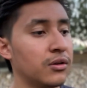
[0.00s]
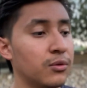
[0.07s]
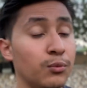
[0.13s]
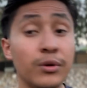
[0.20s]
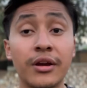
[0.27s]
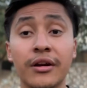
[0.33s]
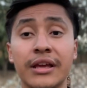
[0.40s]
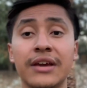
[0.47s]

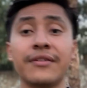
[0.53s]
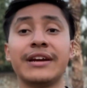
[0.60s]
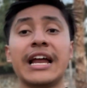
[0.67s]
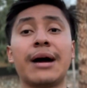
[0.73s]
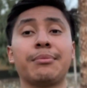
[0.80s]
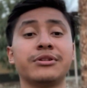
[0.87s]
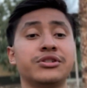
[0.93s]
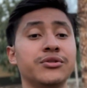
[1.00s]
are given an
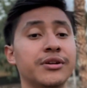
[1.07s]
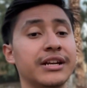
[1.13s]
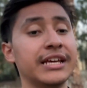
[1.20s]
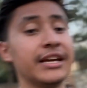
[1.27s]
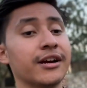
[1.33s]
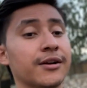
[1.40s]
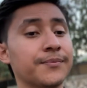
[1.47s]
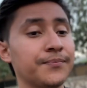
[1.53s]
opportunity
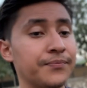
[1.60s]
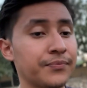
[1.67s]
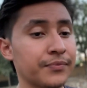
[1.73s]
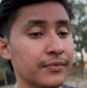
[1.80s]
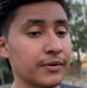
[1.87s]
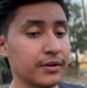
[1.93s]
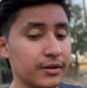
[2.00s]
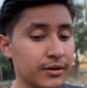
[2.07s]
here,
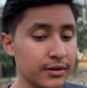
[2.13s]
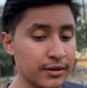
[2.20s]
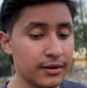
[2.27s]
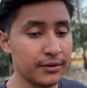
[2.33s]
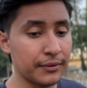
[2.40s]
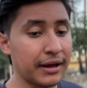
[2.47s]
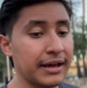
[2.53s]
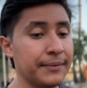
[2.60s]

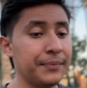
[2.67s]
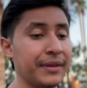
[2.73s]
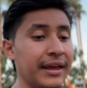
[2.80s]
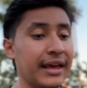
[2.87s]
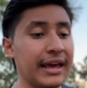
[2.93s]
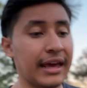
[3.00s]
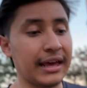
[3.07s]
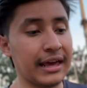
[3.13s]
right?
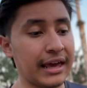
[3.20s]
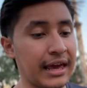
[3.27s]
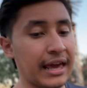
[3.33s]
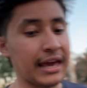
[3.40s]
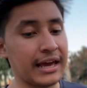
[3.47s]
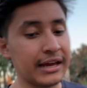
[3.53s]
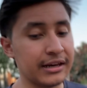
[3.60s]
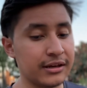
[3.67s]

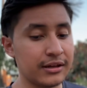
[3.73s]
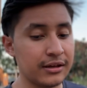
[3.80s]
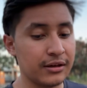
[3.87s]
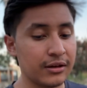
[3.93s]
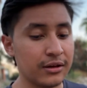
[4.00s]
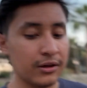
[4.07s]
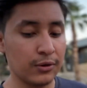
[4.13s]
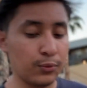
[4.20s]
And
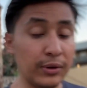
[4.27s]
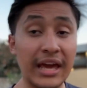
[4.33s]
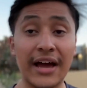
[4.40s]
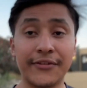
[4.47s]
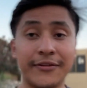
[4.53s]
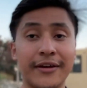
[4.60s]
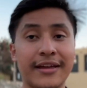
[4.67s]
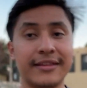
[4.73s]
we
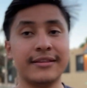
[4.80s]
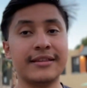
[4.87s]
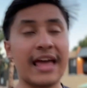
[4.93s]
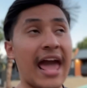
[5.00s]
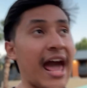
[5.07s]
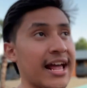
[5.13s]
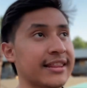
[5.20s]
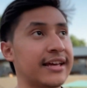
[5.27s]
have to
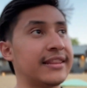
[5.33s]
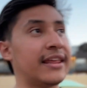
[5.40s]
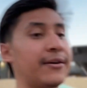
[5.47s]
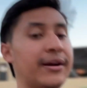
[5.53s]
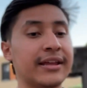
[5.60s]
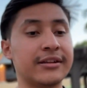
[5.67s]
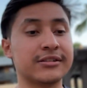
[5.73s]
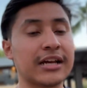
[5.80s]
act on that,
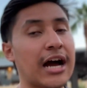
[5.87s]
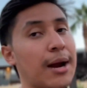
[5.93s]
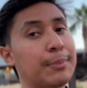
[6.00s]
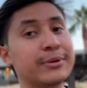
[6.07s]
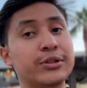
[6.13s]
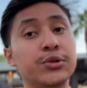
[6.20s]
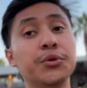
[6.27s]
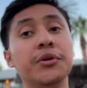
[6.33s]
right? There's
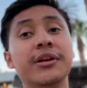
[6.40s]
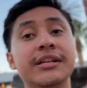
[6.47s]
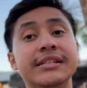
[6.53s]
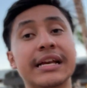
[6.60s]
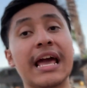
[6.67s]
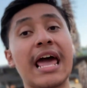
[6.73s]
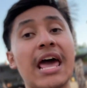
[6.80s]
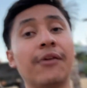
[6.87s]

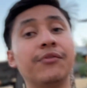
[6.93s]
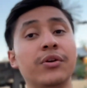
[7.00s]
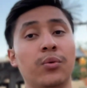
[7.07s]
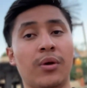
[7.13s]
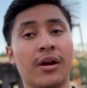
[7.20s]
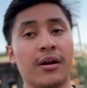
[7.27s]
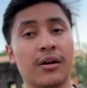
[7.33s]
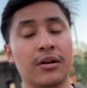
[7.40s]
opportunities
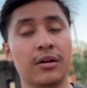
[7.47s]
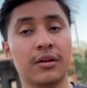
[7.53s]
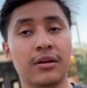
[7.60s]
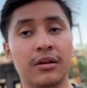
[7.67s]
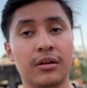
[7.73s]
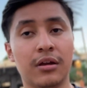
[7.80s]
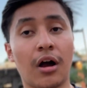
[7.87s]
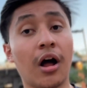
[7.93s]
everywhere.
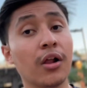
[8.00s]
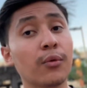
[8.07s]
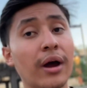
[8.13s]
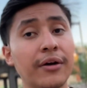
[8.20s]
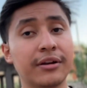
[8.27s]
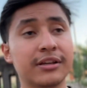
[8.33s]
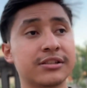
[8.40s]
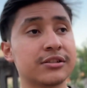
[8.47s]
All
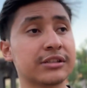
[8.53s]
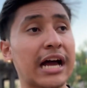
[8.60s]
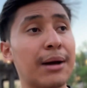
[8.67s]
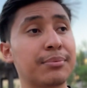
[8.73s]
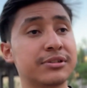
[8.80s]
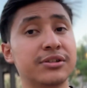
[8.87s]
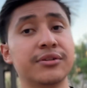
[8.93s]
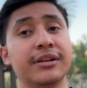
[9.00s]
around us, there's
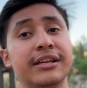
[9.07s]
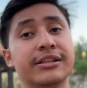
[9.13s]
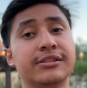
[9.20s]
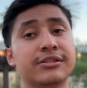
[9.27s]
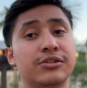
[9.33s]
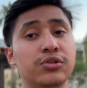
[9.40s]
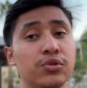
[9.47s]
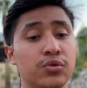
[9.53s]

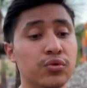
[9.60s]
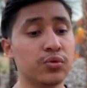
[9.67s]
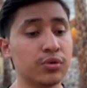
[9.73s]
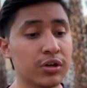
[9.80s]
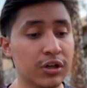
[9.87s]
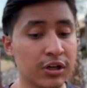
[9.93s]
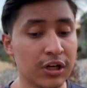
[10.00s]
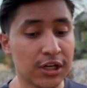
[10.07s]
opportunities to
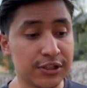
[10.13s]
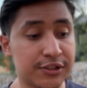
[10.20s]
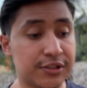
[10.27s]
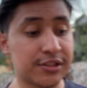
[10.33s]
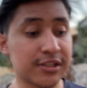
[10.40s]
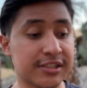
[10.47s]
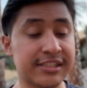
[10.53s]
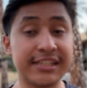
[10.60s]

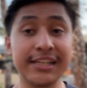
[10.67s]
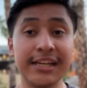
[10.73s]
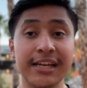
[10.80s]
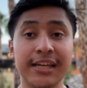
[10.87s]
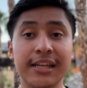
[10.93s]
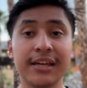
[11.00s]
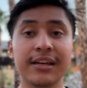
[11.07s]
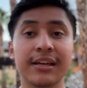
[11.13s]

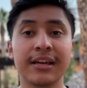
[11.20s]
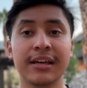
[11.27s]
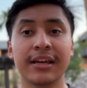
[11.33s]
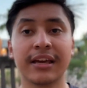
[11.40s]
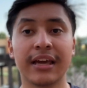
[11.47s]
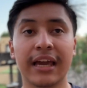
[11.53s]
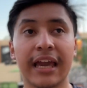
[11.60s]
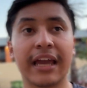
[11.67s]
succeed
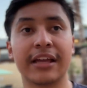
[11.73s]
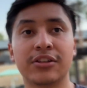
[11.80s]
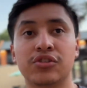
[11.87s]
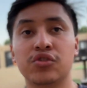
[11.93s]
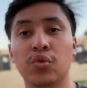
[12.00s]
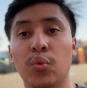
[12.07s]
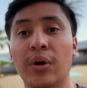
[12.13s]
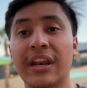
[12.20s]
and
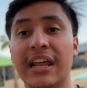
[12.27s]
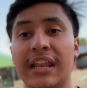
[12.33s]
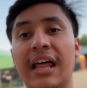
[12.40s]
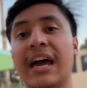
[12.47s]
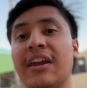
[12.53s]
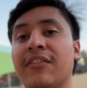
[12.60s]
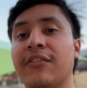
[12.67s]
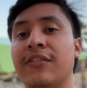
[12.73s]
to win at
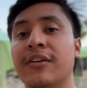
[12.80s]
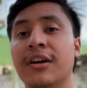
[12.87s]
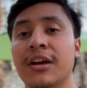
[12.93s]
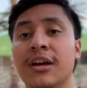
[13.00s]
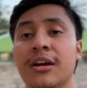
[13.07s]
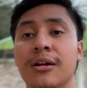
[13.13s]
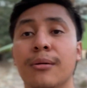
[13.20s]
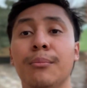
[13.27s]
life.
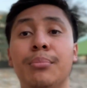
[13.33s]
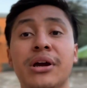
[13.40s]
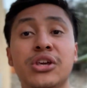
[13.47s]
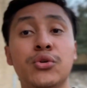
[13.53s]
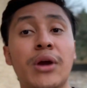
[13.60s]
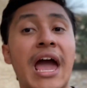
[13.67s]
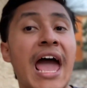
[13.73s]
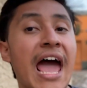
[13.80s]
But
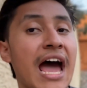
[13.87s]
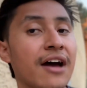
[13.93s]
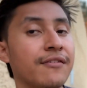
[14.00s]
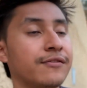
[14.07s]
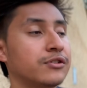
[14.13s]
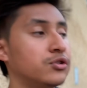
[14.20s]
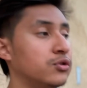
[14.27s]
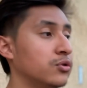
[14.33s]
you
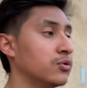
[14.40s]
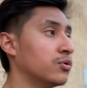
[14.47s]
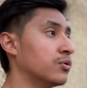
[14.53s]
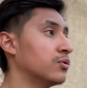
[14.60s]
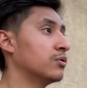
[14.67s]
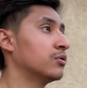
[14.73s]
have to,